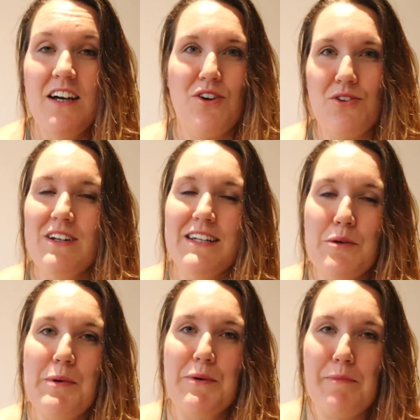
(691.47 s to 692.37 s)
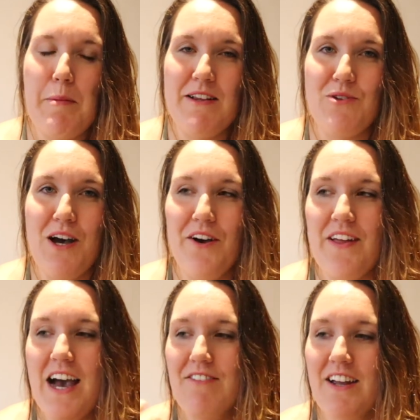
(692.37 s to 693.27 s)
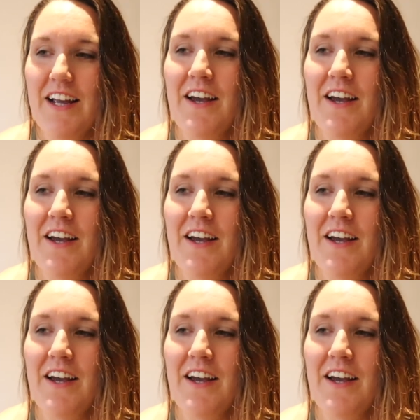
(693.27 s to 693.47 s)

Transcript: Struggled a little bit with my mental health. I have like